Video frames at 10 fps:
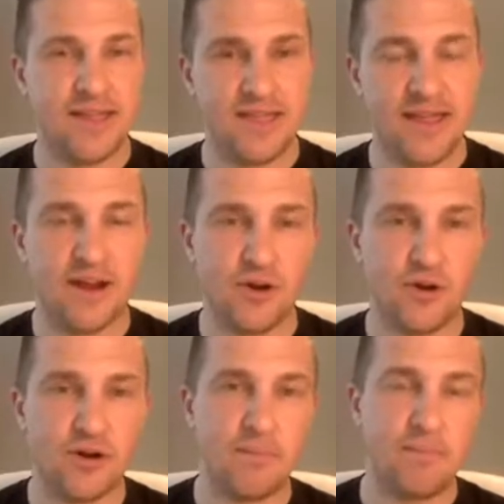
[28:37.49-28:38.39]
they are
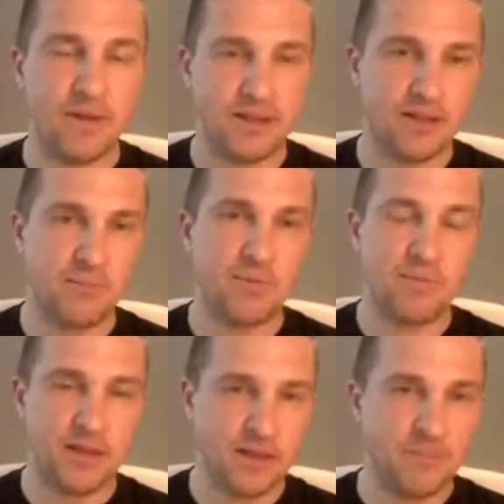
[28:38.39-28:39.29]
going to build up and
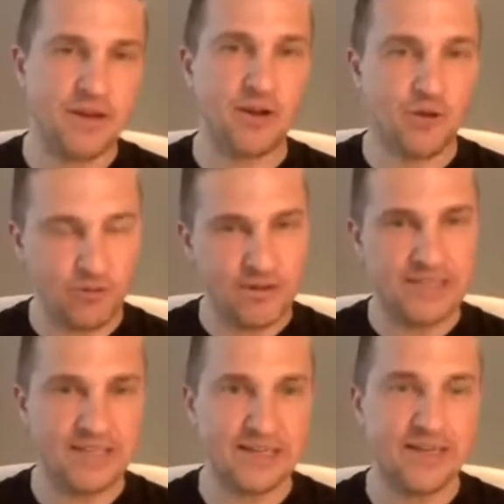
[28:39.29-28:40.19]
build up and
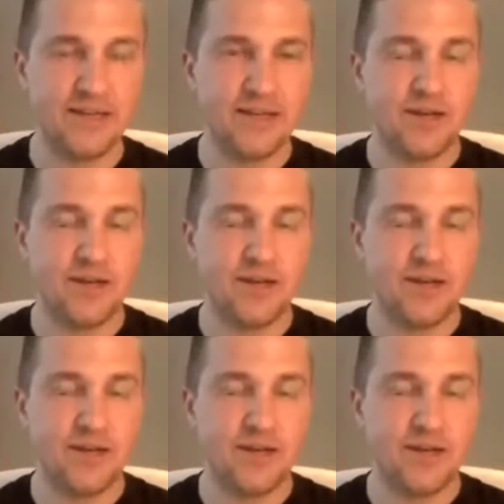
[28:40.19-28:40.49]
increasingly